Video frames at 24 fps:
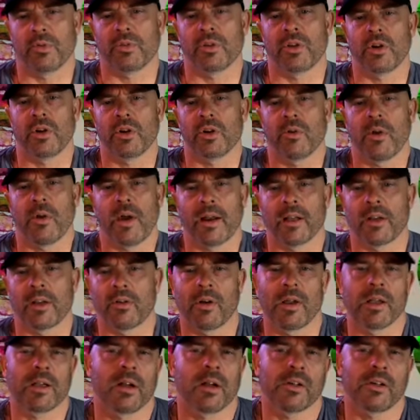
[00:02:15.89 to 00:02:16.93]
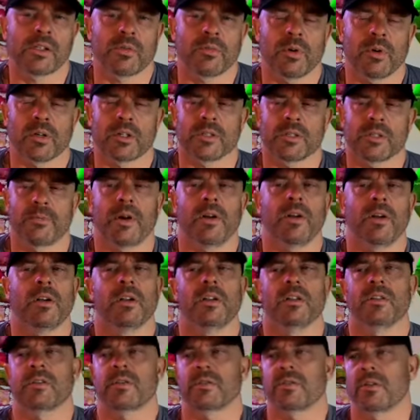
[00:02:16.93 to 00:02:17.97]
You had a great customer
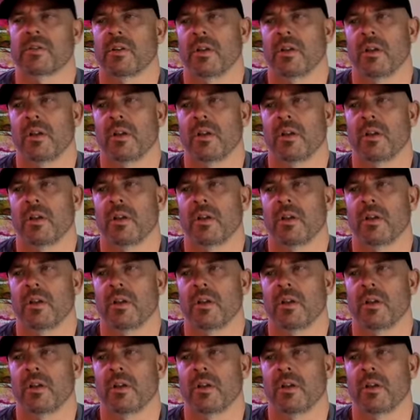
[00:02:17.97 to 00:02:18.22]
experience,